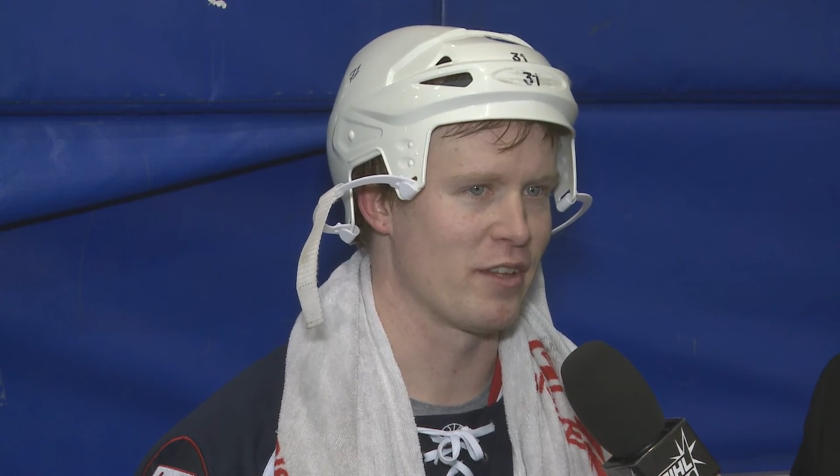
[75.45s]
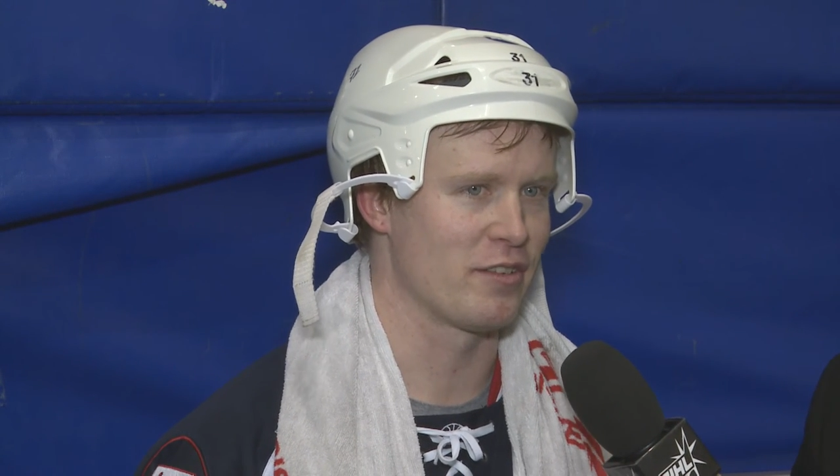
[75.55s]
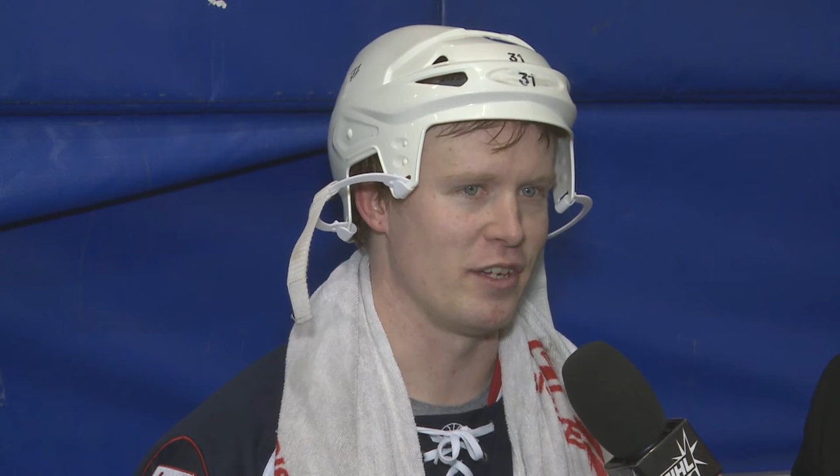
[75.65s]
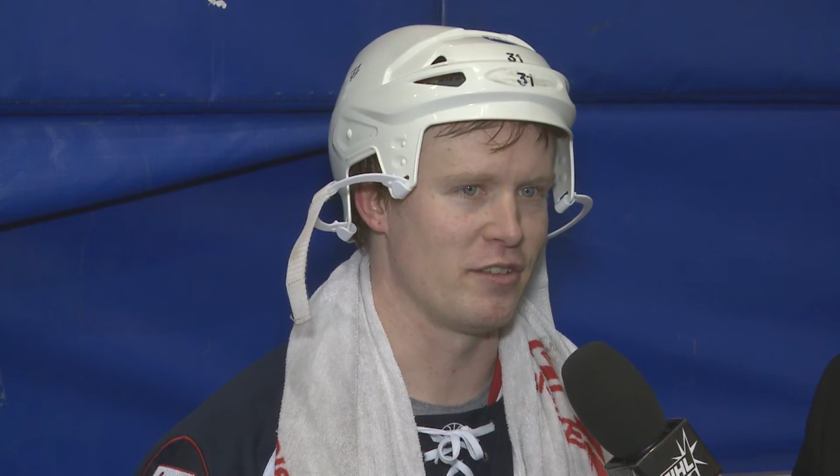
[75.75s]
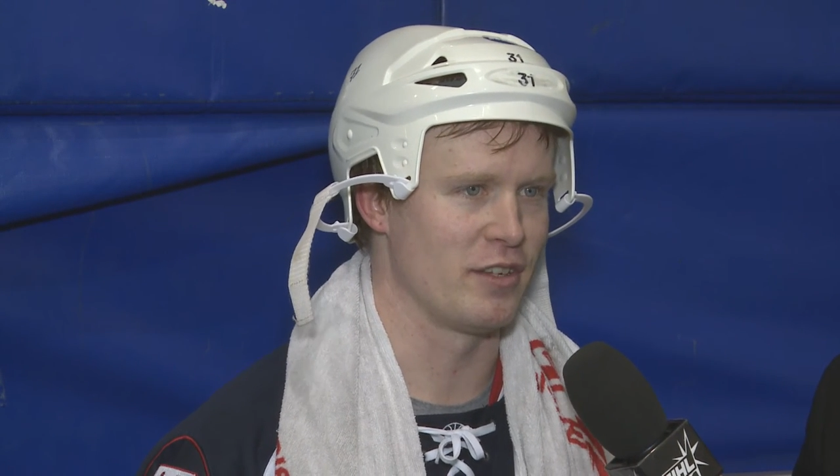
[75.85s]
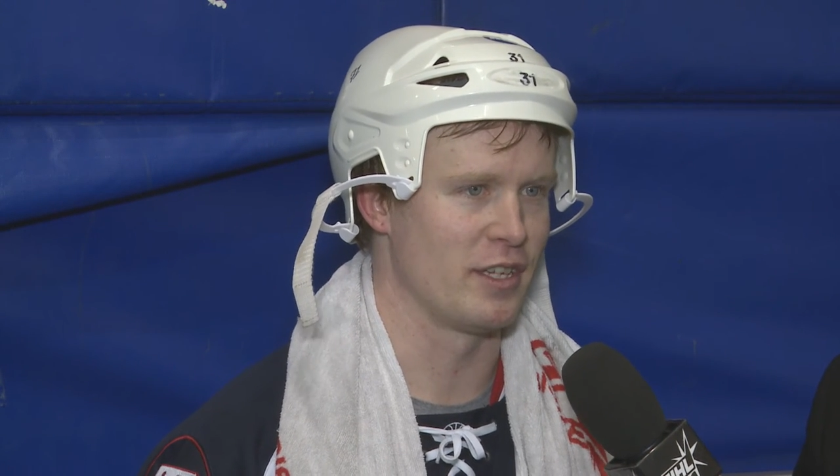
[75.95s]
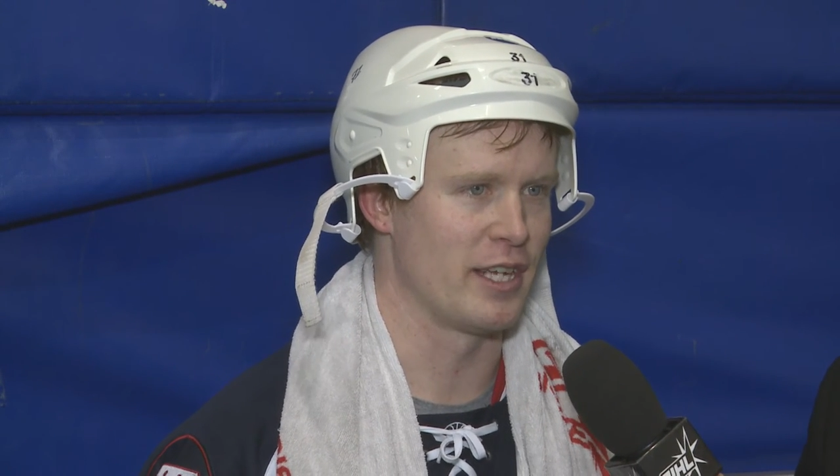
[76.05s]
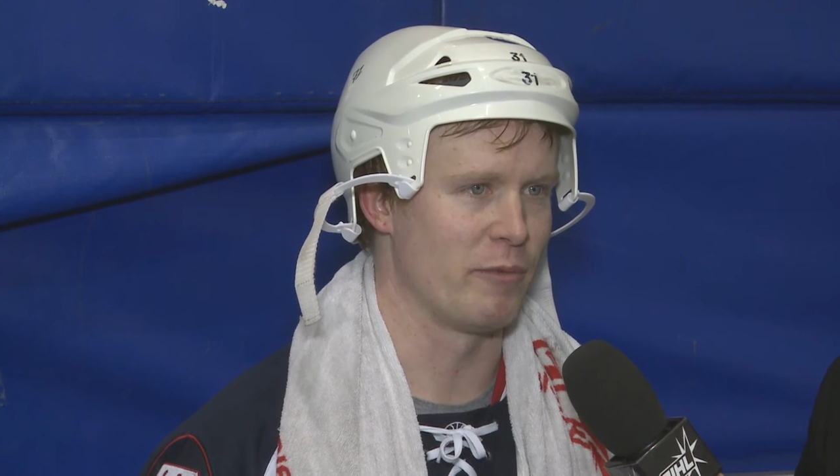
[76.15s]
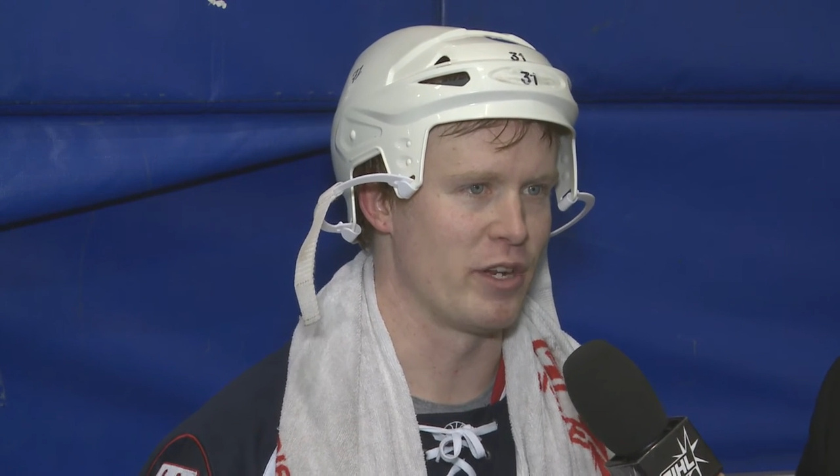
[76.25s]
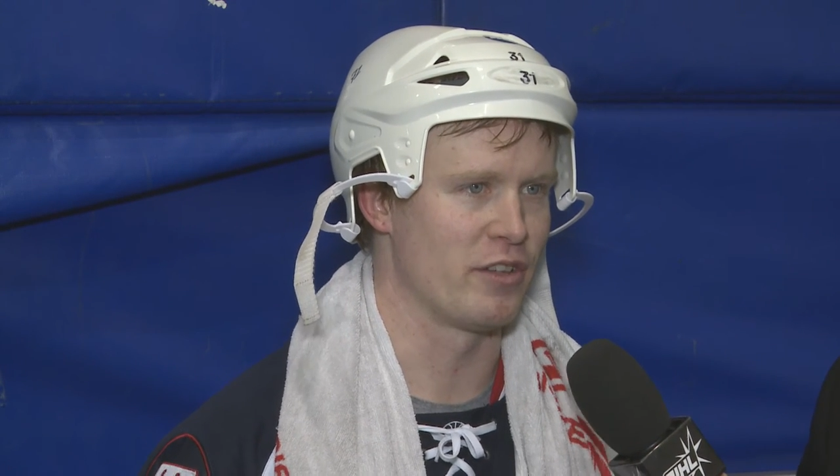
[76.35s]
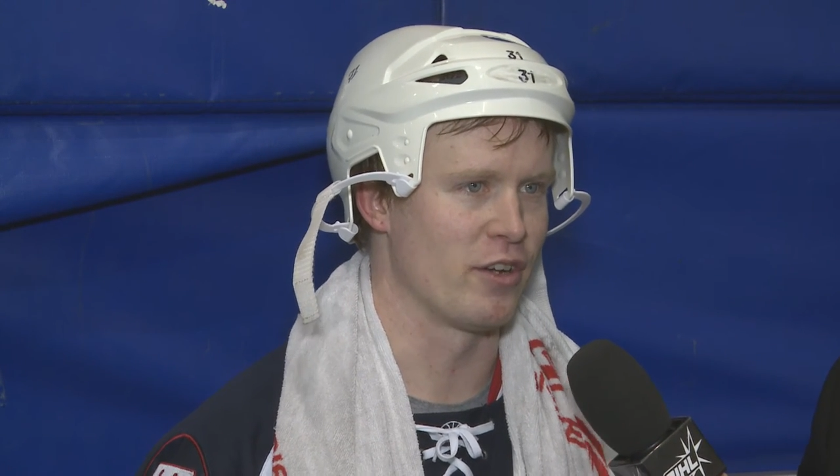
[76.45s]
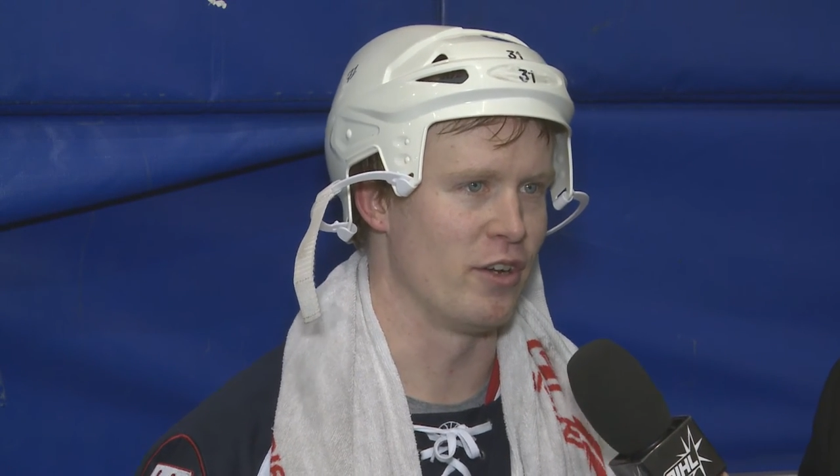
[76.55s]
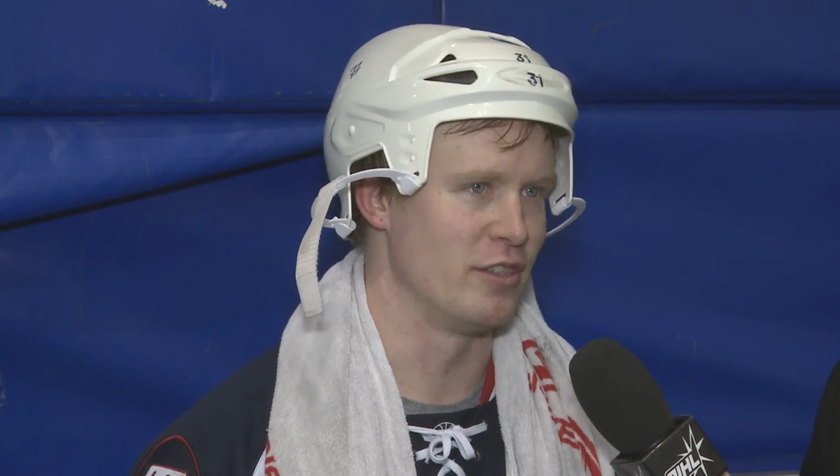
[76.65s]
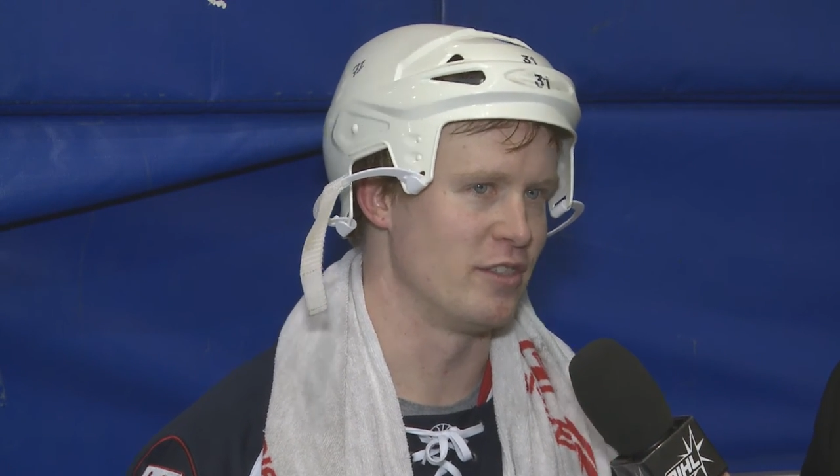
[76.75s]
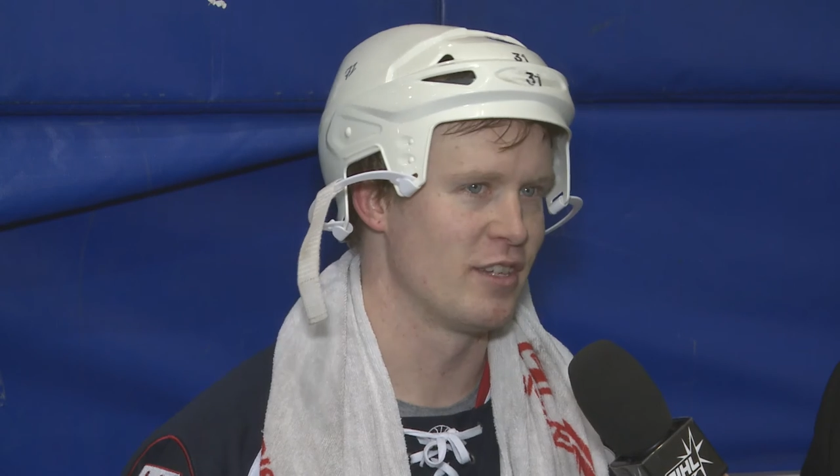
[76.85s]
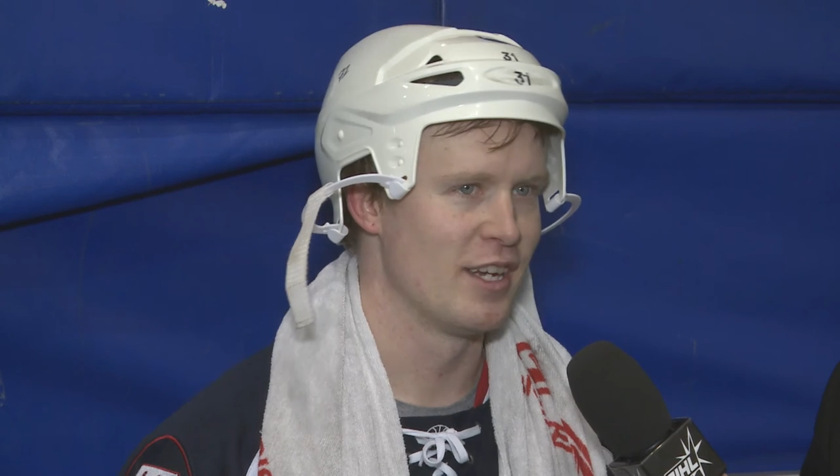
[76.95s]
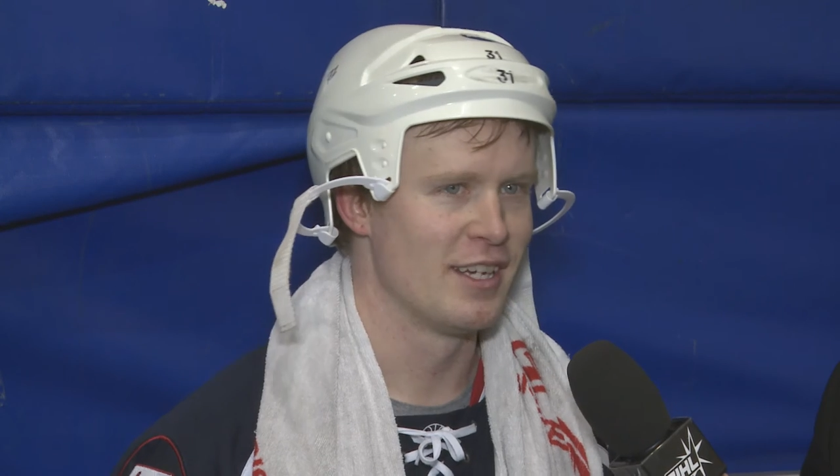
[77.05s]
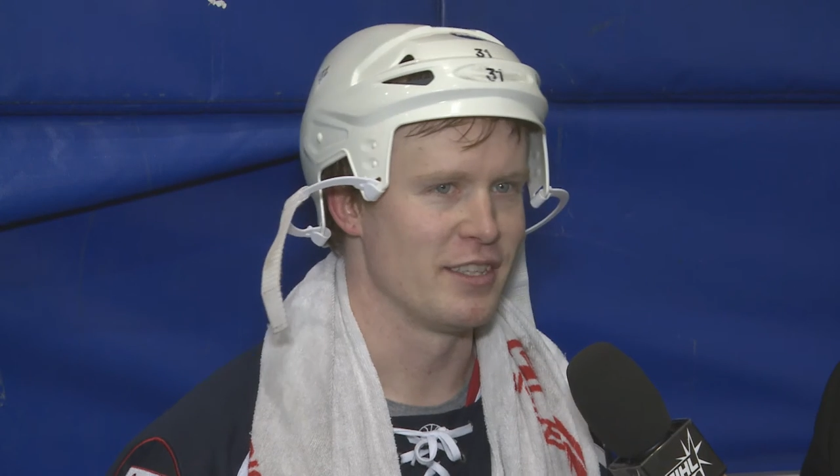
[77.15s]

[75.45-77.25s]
season, and then when it's hers,